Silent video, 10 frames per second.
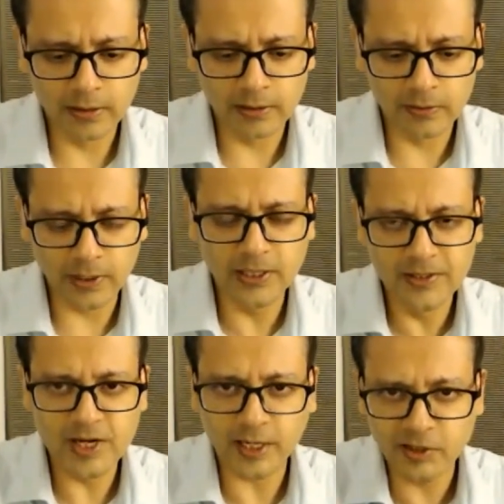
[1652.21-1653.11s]
the
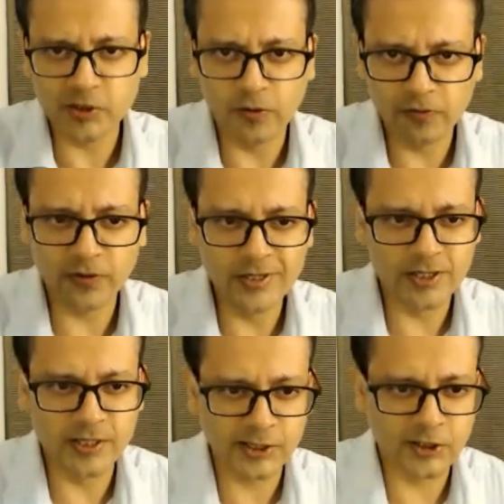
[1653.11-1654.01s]
index of
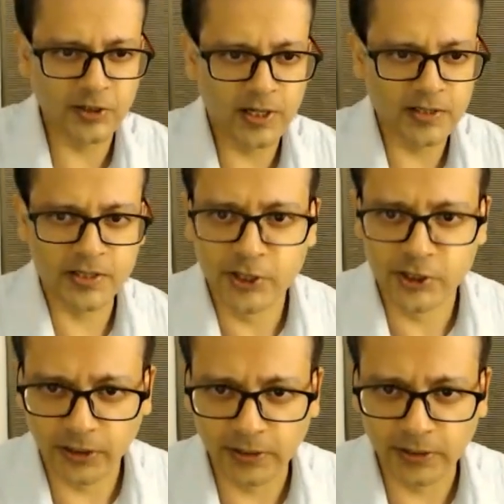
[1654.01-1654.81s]
internationalization,